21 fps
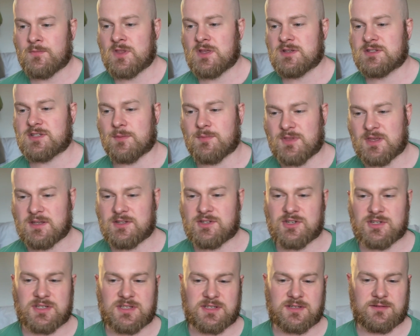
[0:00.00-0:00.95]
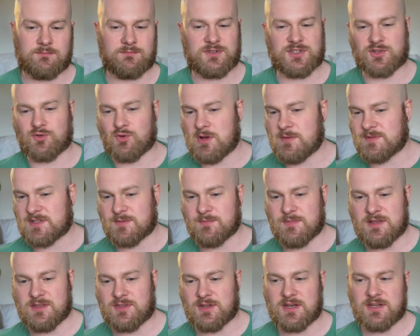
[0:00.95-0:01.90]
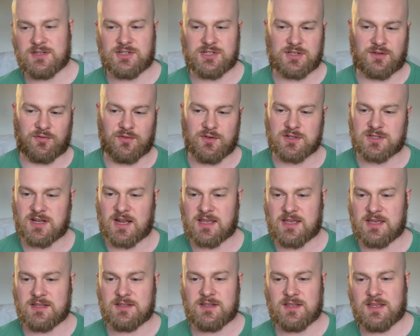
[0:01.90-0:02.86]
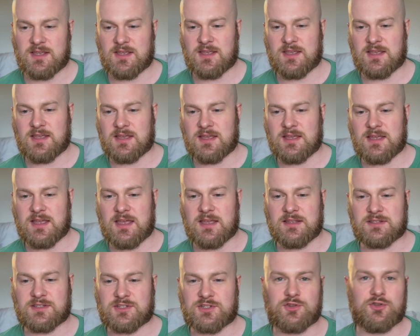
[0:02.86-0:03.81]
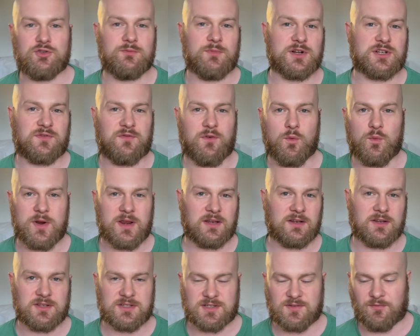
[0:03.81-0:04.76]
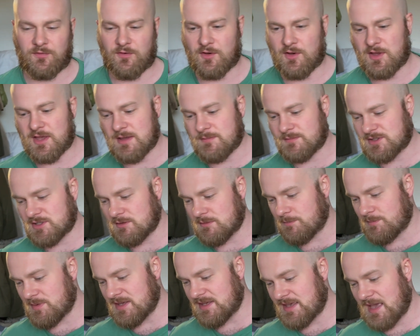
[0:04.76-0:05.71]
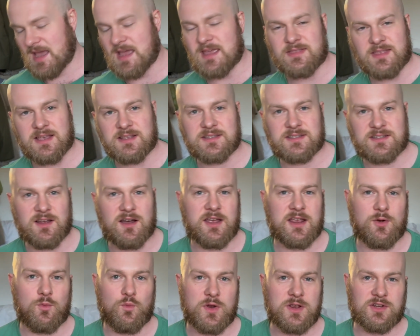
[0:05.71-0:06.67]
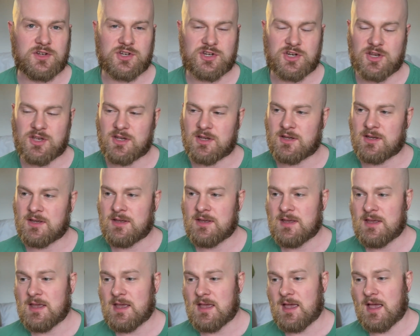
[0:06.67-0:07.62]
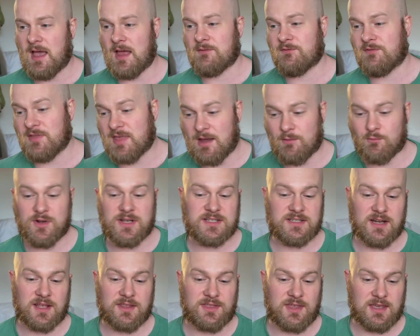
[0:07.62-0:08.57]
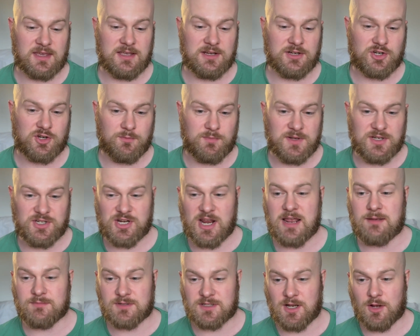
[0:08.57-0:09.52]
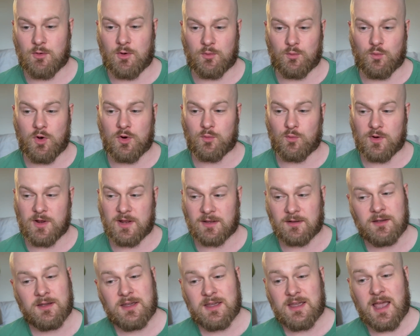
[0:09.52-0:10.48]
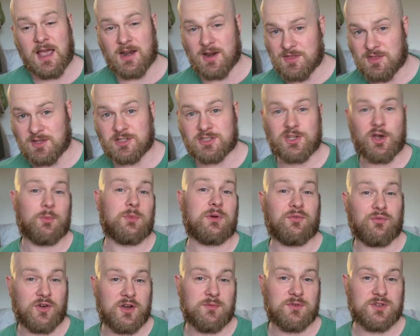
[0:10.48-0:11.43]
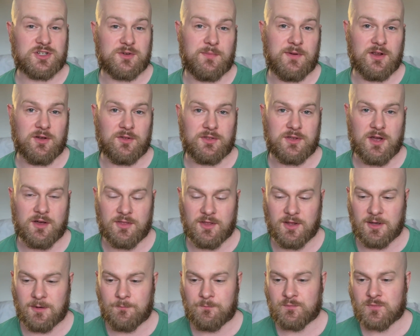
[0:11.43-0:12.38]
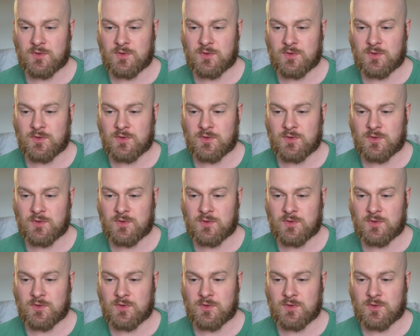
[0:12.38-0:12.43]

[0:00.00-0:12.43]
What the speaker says: Something just screams to me that it just feels like it's too much of a weakness for him to be getting that starting wing shirt. And for that reason, I think it should be James Lowe on one wing, and I think Tommy Freeman should be on the other.